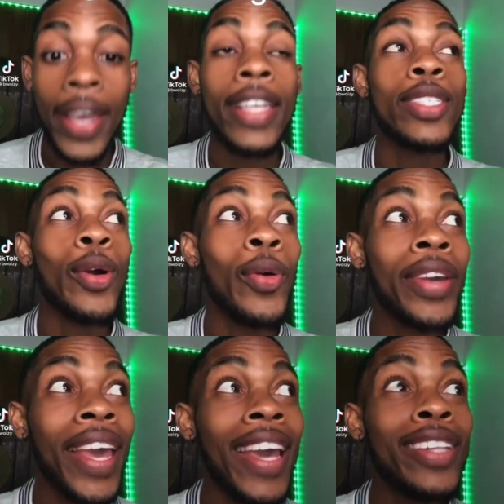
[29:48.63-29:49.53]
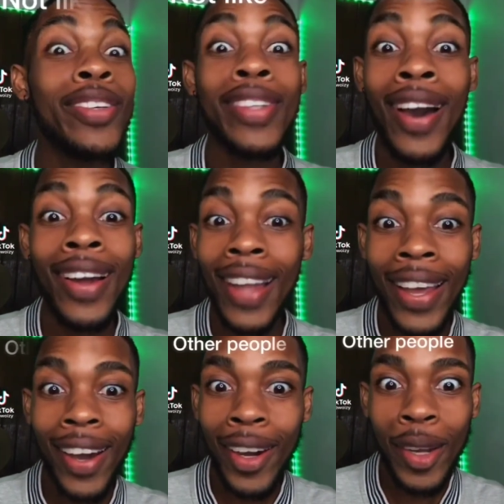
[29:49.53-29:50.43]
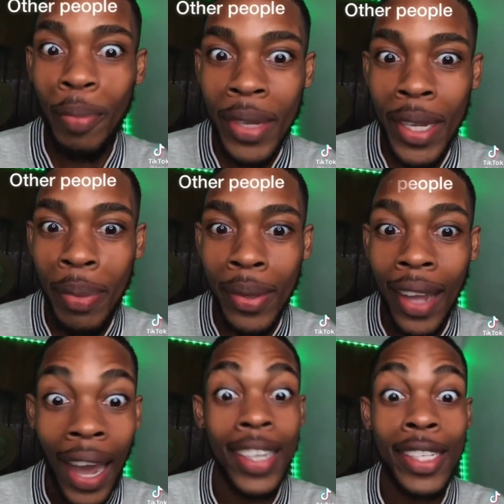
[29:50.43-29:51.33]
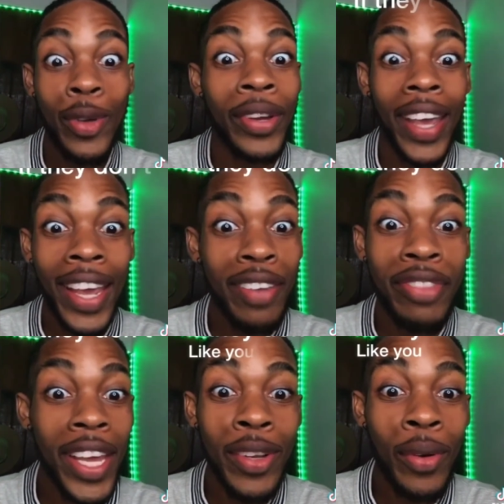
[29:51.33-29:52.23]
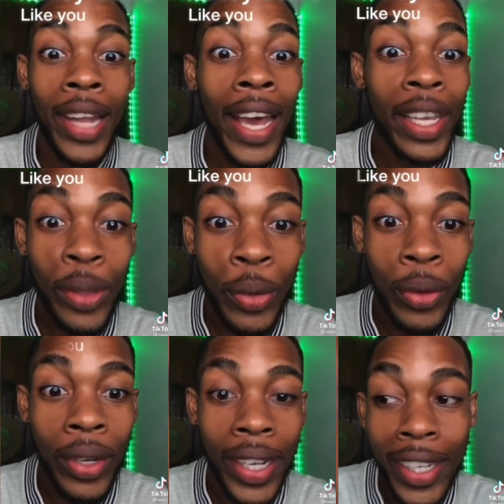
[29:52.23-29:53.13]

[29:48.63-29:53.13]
It's okay to not like other people and it's okay if they don't like you.